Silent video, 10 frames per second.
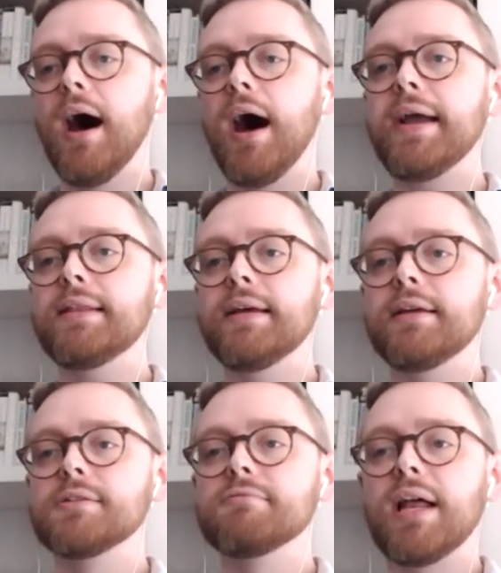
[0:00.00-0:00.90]
I
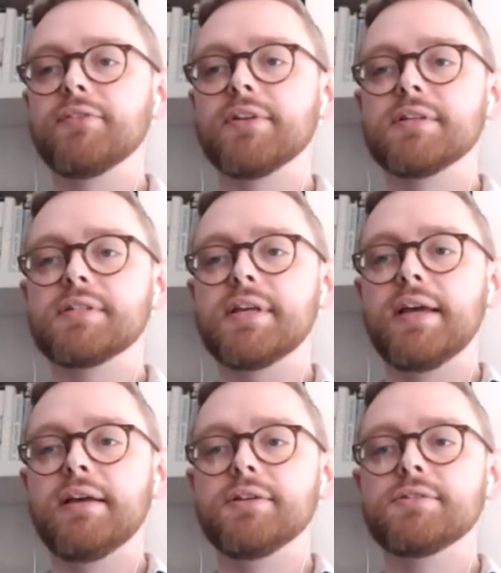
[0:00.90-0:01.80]
think its relevance
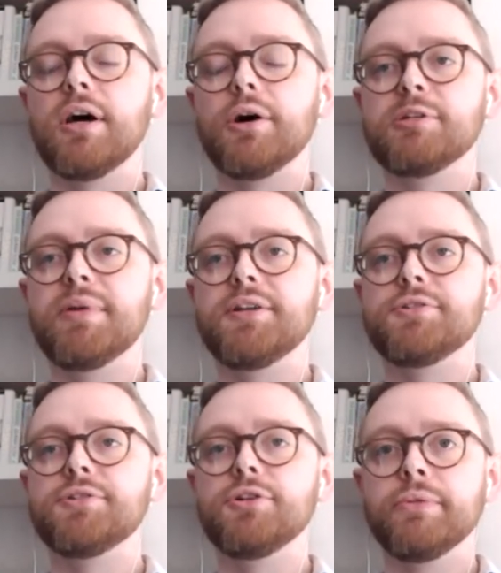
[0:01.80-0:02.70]
is going to be
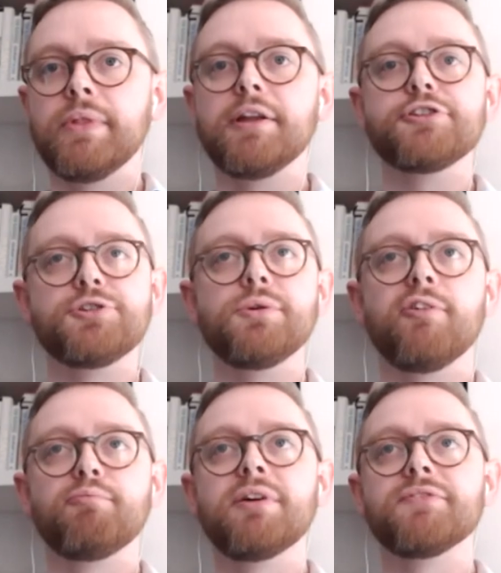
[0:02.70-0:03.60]
to that issue
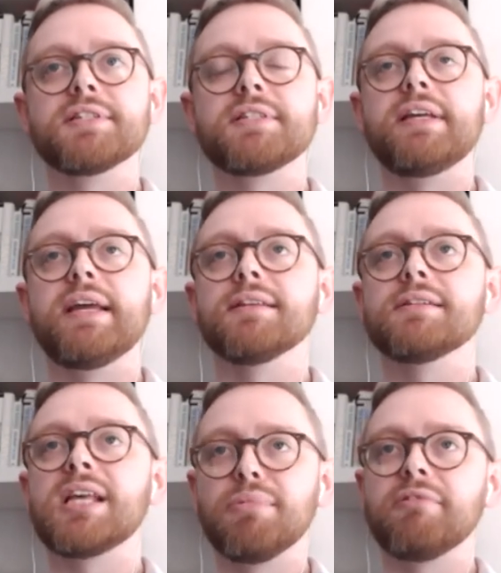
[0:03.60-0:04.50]
of privacy and
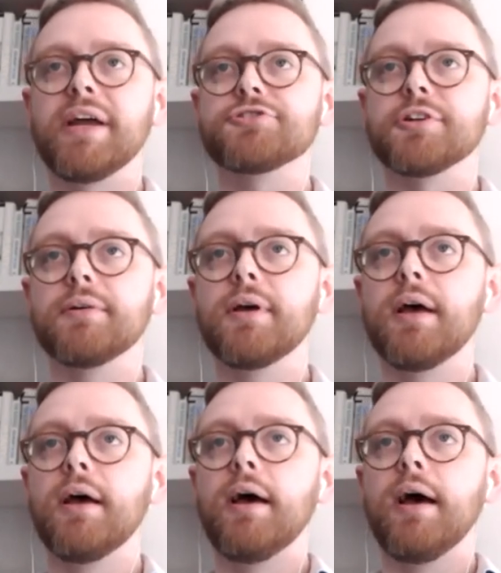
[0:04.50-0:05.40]
separation.
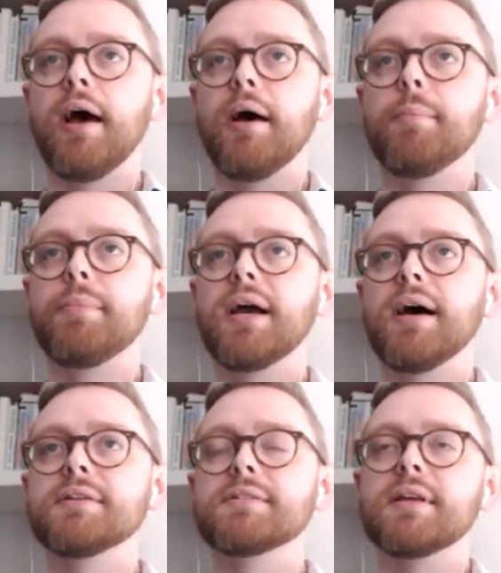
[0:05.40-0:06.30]

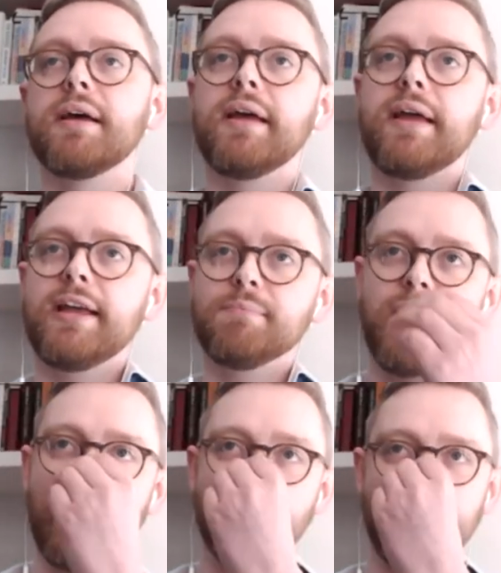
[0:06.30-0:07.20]
Because it
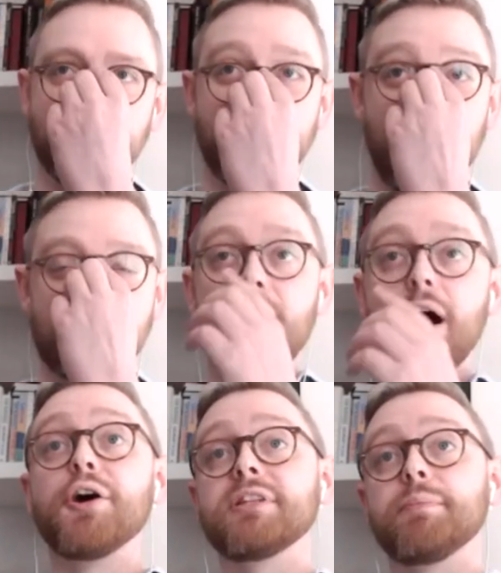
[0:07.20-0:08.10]
may be that that's
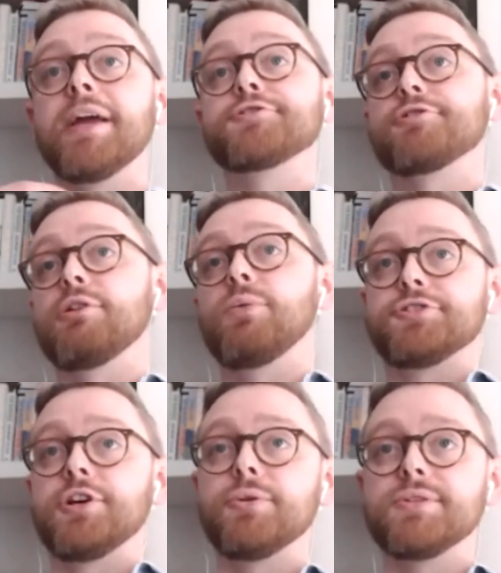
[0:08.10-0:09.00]
part of the picture, which
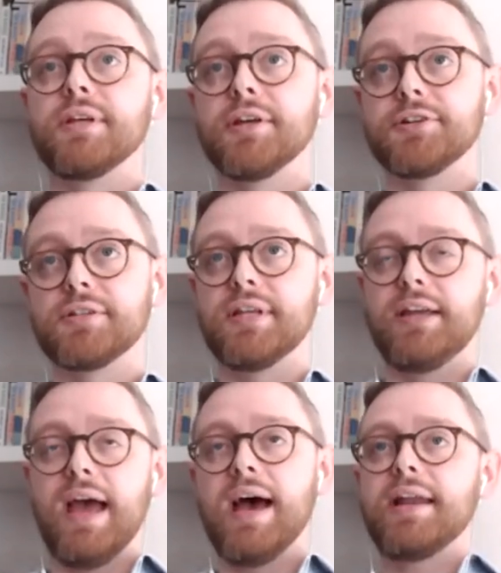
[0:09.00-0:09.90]
shows that
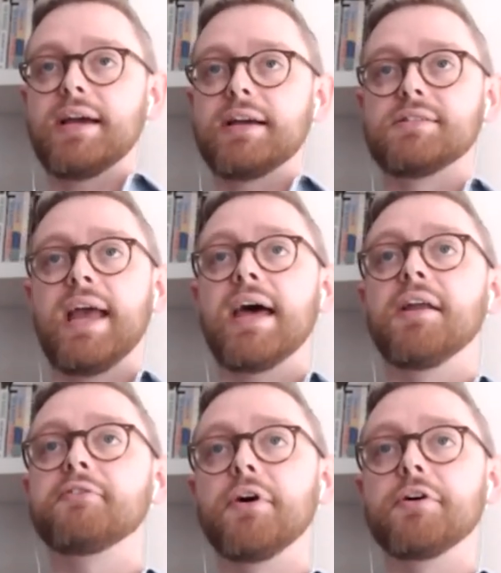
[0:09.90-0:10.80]
the annexed
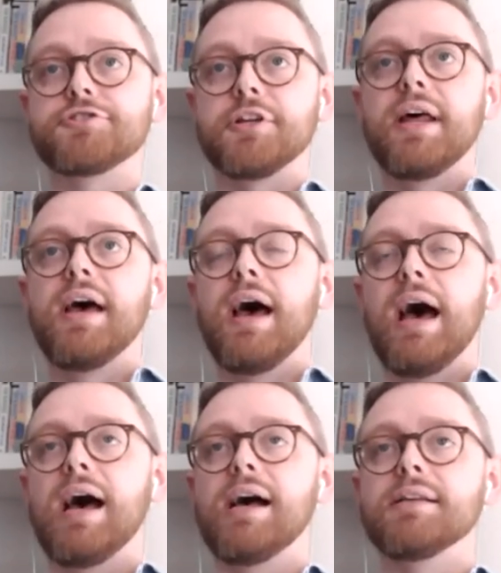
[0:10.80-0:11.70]
cannot function
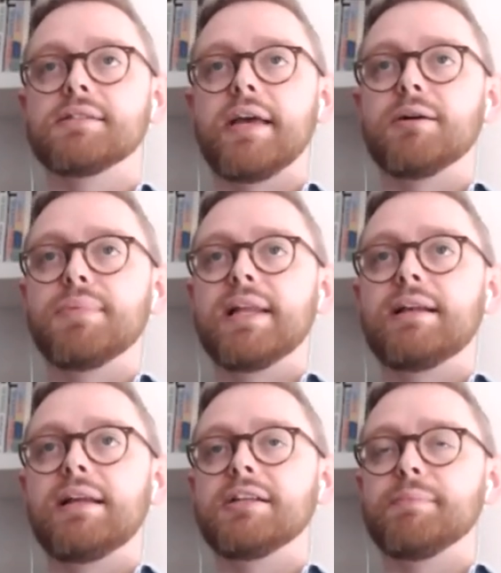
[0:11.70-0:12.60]
as a
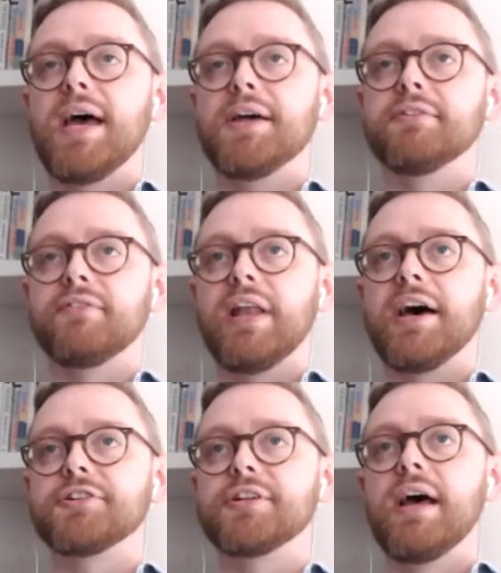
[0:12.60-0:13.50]
completely independent
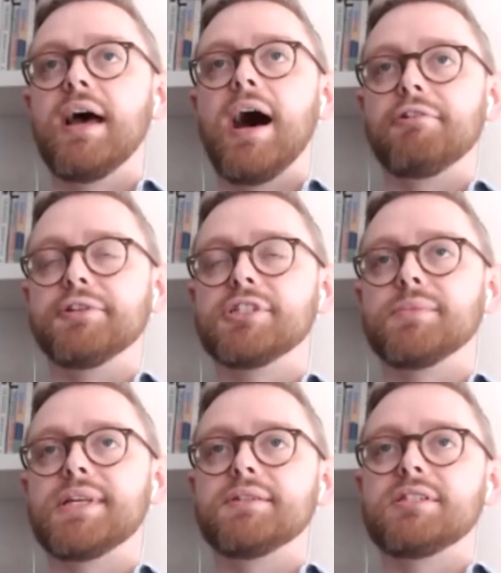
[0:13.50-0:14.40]
flat, and you're in
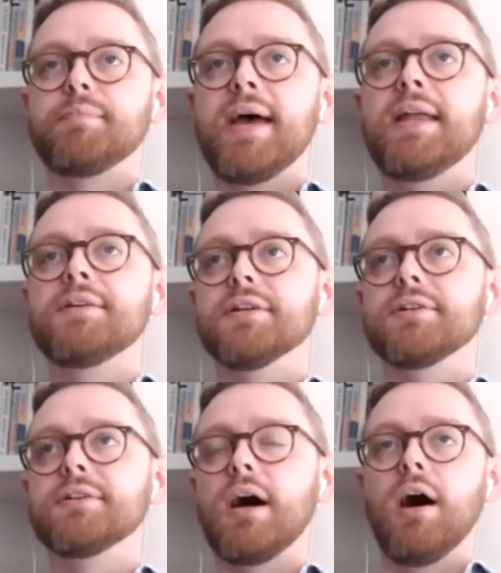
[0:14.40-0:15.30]
some sense
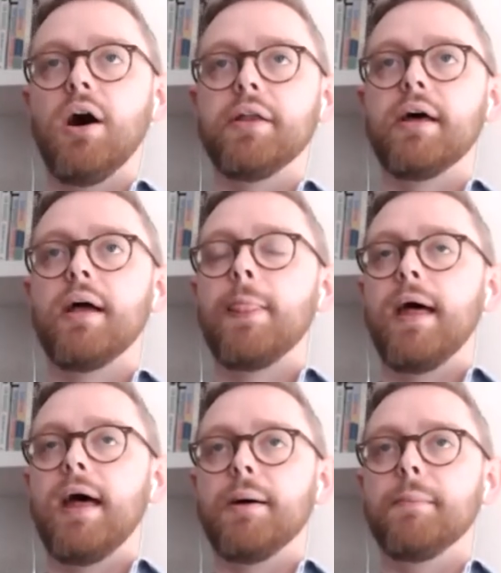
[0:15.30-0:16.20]
dependent on
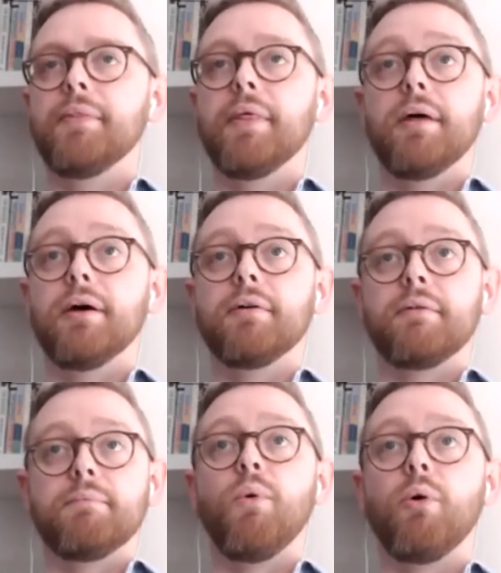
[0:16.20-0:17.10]

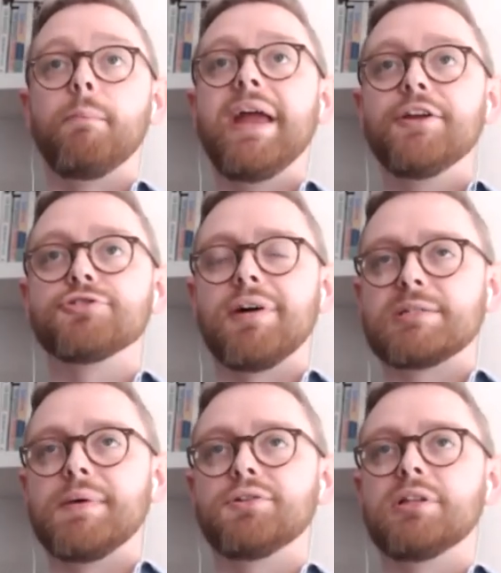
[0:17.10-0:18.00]
the more major
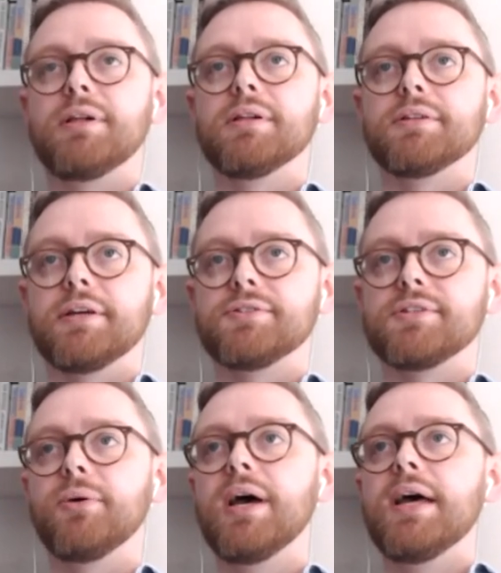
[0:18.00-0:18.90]
aspect of the building.
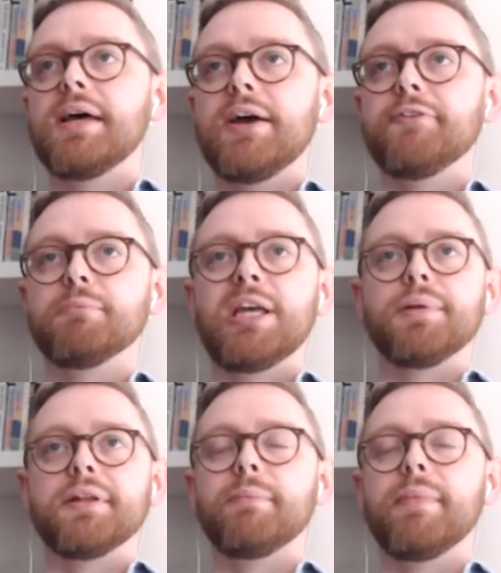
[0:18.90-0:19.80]
So if the
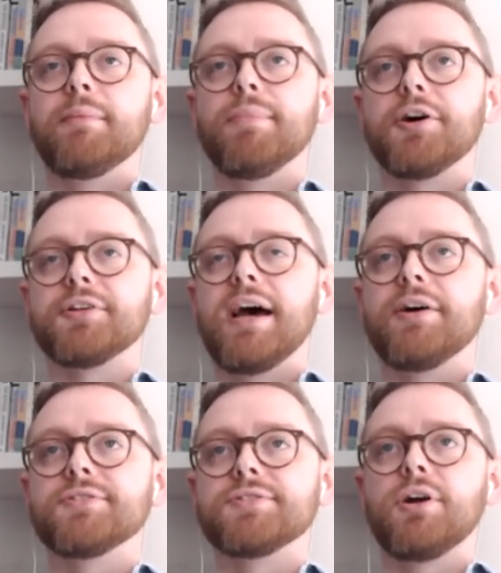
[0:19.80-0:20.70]
people in the main part of the
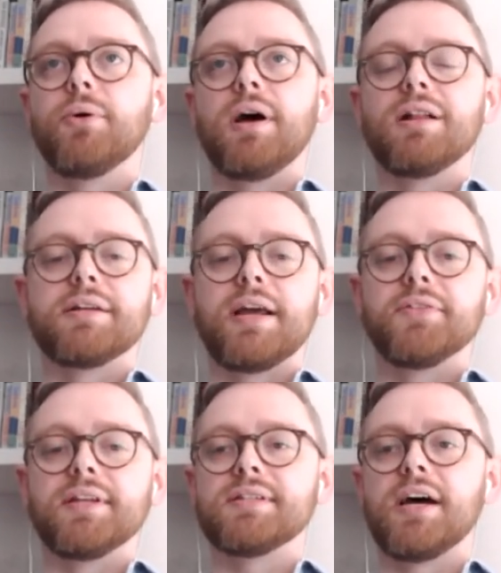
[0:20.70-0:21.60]
house go on holiday and
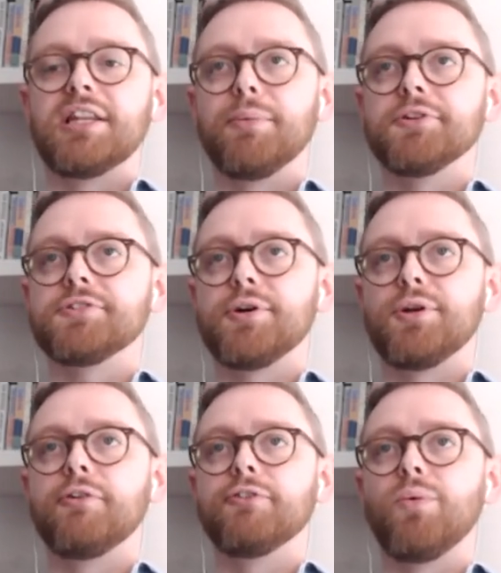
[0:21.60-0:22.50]
they decide they want to
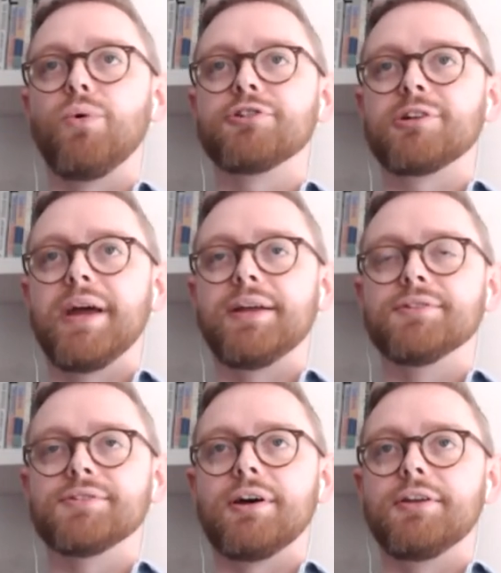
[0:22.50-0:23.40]
turn off the water
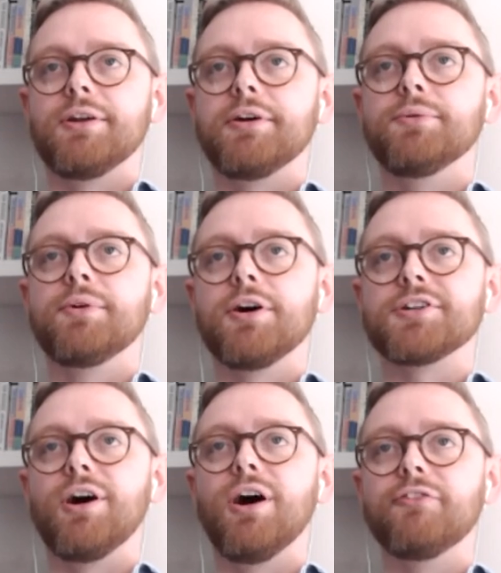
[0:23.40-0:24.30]
mains, are you cut
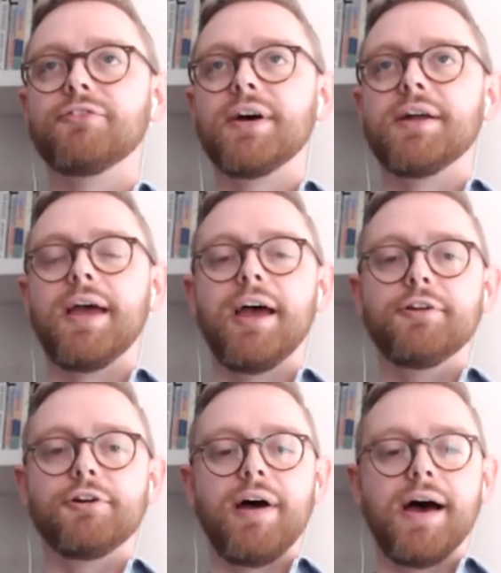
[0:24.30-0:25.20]
off
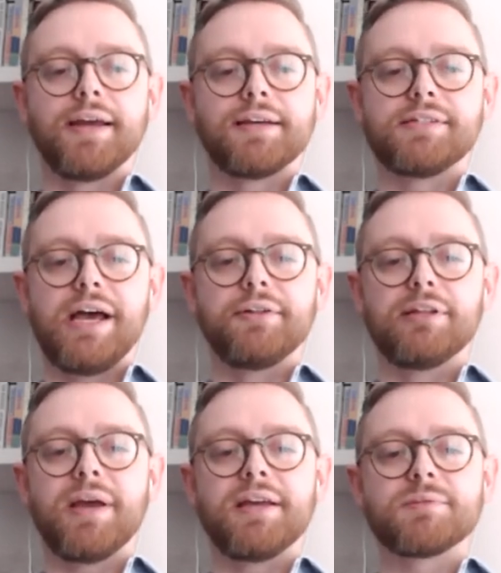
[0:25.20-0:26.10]
in your annex down in
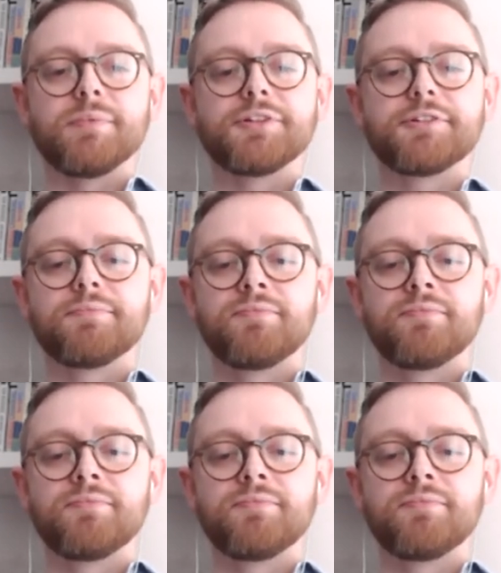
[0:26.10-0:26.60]
the basement.